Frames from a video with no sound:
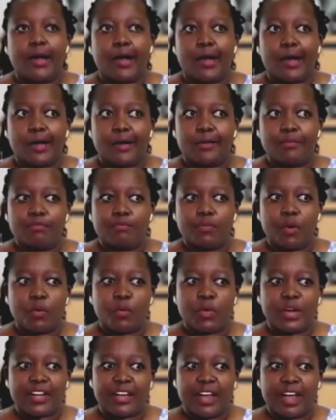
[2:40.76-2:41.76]

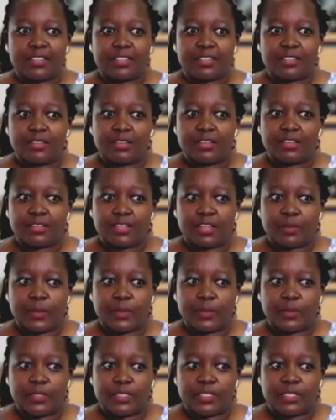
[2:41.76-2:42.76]
What are other things that
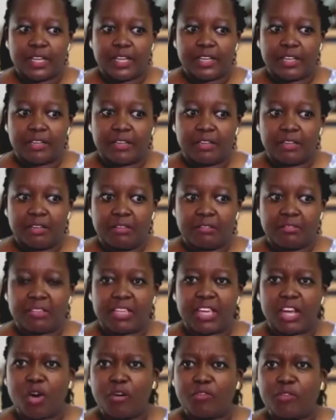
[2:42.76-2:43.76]
people say?
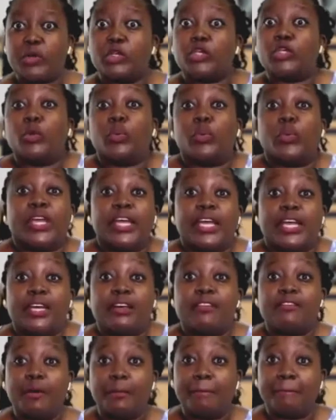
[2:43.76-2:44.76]
Get over it, you're
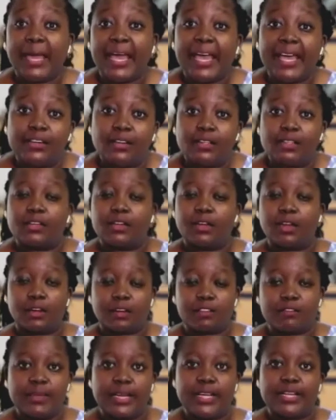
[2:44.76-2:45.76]
weak. For men, and a
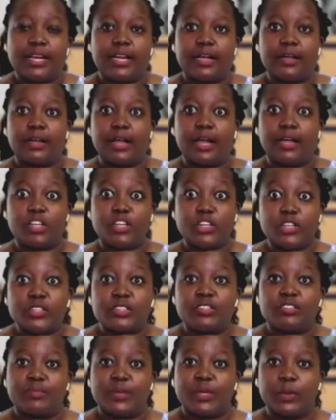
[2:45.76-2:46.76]
lot of men are
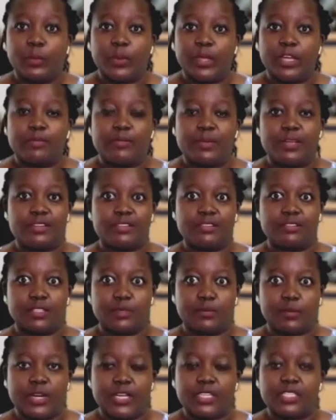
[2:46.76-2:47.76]
accused of being weak because of
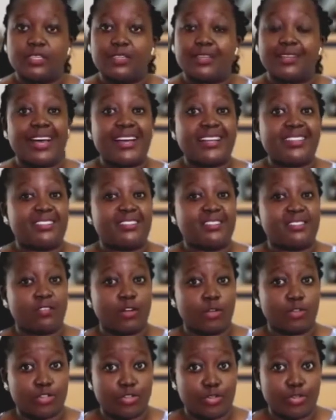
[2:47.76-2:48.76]
depression. Guys,
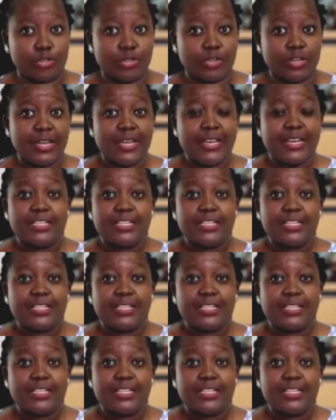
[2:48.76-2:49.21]
it's not true.